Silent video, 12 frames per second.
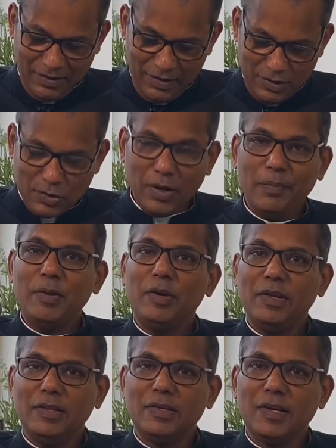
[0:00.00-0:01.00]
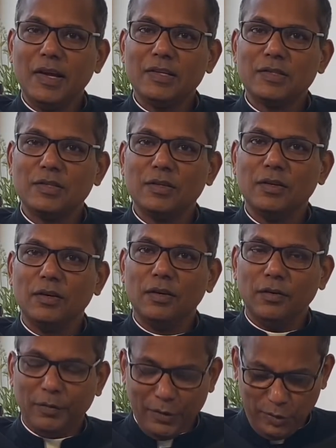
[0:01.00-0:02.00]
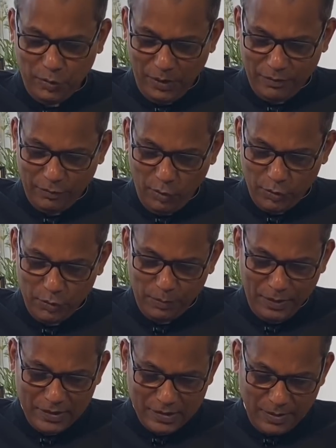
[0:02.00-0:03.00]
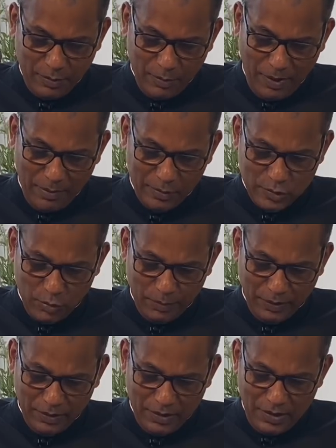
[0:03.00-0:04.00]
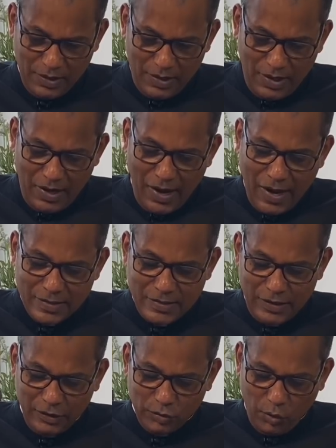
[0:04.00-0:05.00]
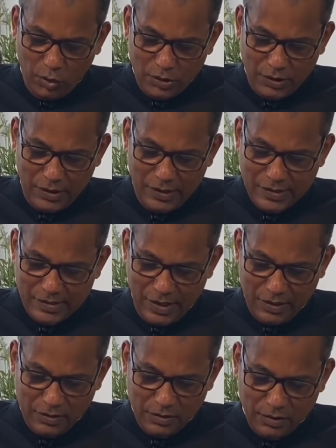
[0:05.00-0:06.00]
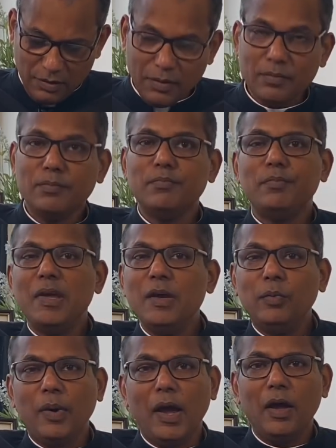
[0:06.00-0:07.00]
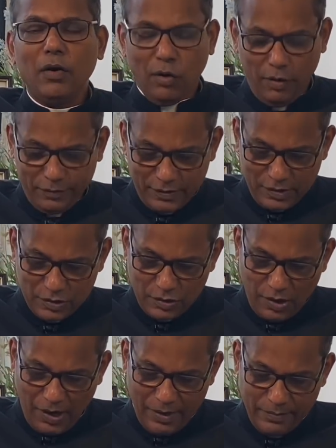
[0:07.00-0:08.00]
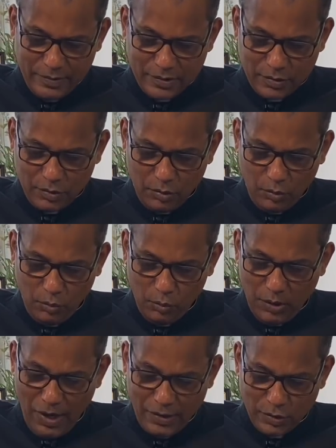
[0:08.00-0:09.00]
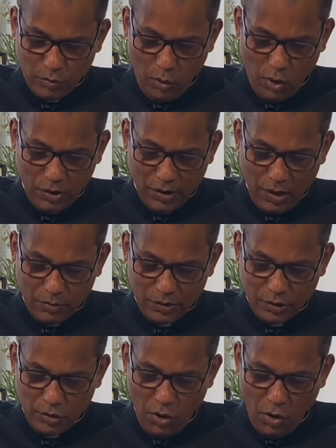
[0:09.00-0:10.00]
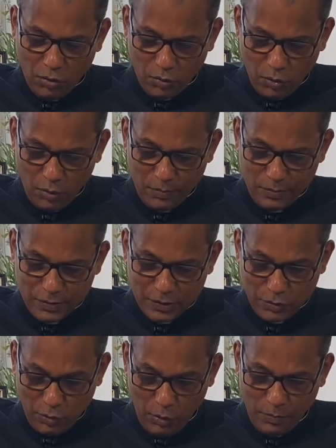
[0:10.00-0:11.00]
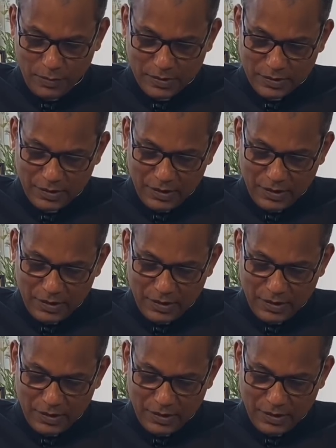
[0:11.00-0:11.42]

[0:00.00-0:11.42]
So let me read the text with you and for you. Please keep your Bibles open. As he thought, he said, "Beware of the scribes who like to walk around in long robes